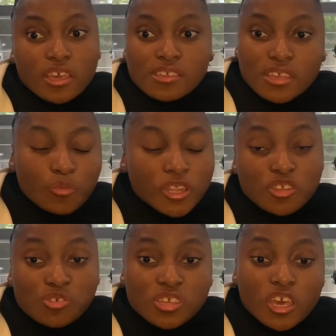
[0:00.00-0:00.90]
someone
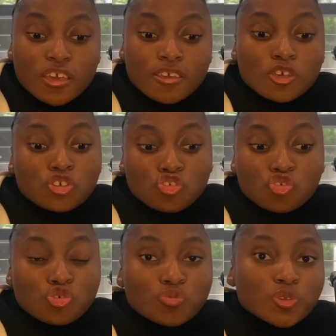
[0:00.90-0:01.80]
had to say,
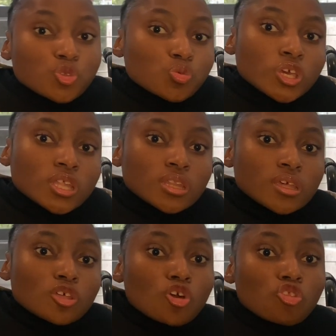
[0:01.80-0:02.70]
choose between
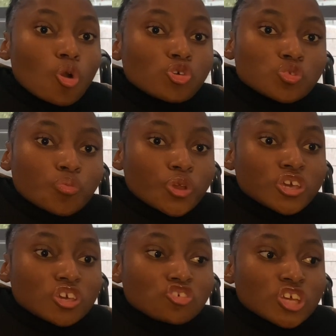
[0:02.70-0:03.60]
those
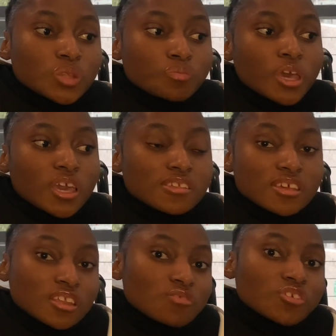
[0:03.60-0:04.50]
breakage and pains
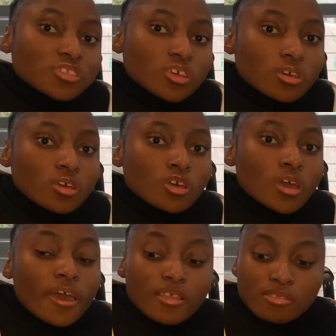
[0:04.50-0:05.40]
and everything,
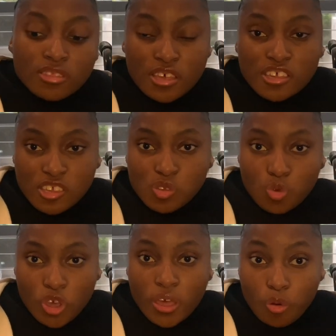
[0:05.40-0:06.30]
and this
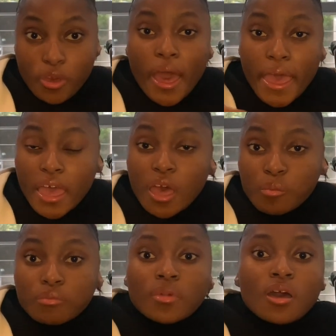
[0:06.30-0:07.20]
where I
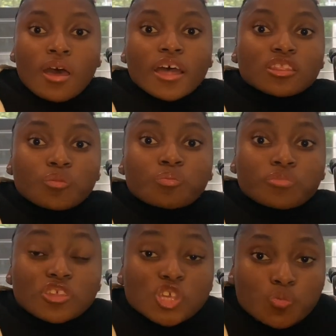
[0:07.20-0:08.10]
am at
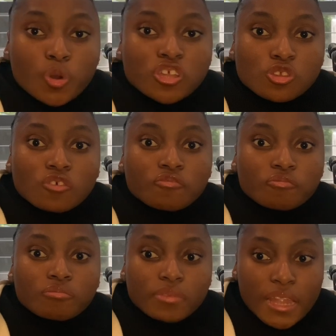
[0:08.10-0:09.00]
this point of
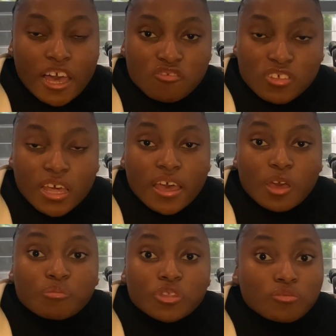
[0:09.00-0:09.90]
life that I
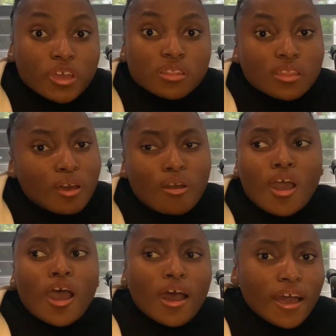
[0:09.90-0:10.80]
am in right now,
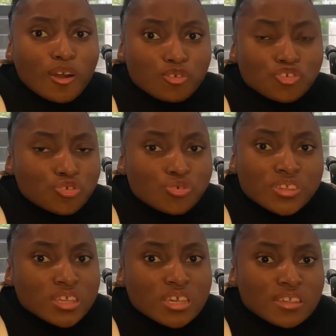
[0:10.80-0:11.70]
I would choose
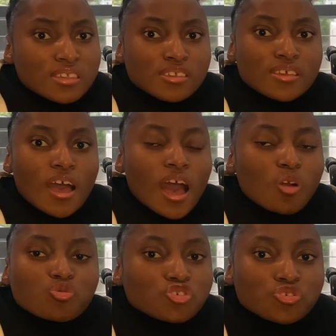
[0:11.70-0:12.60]
this. I
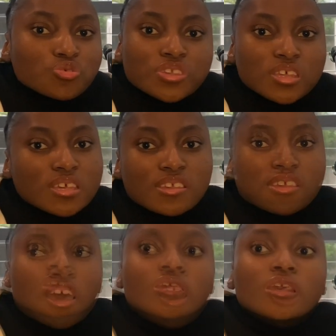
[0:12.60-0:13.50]
would choose this.
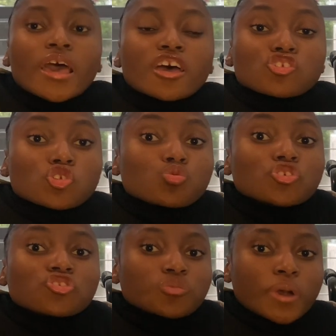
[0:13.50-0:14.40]
He has
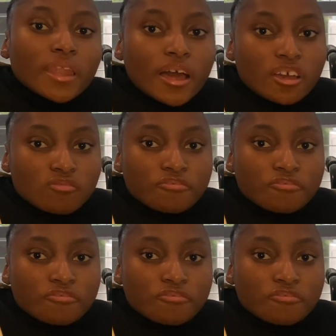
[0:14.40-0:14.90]
switched my life.